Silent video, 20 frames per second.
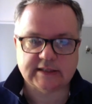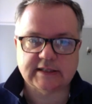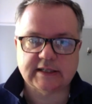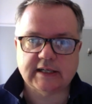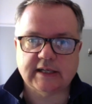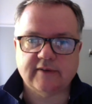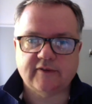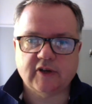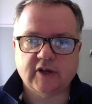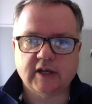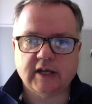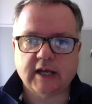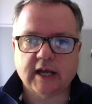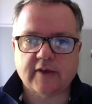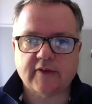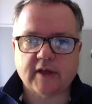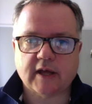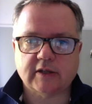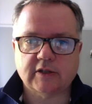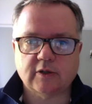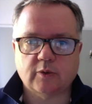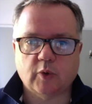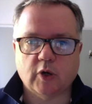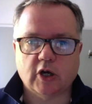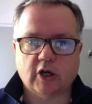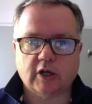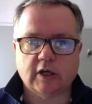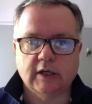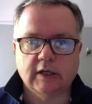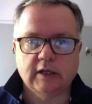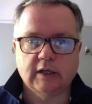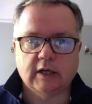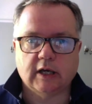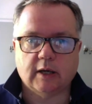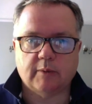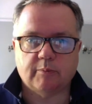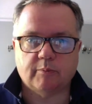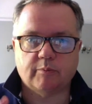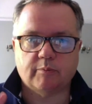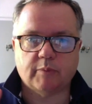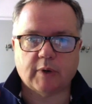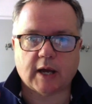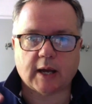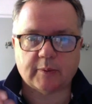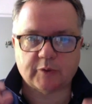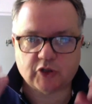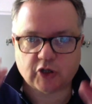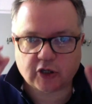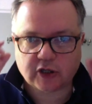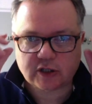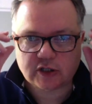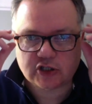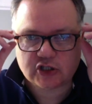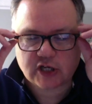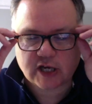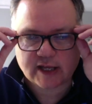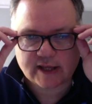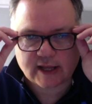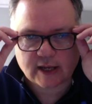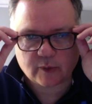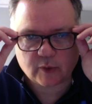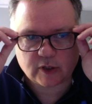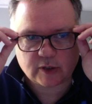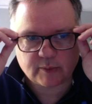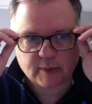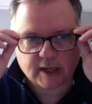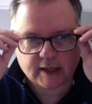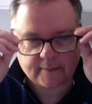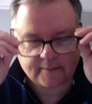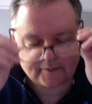see if you can get that to work, and perhaps you can share that with me,